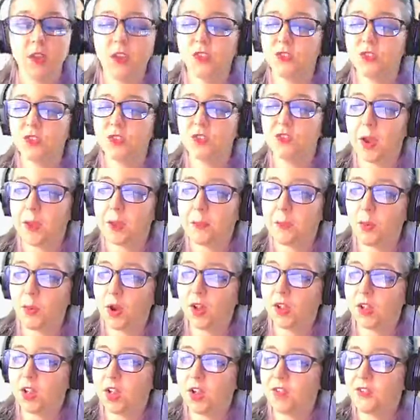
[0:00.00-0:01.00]
So if I
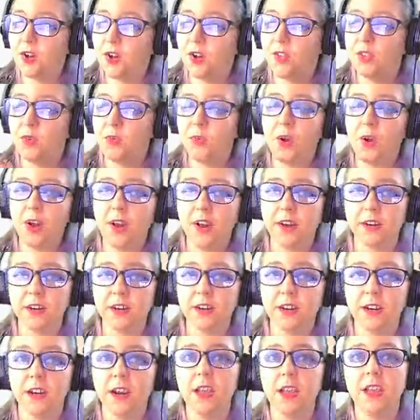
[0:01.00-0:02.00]
boil off all the water,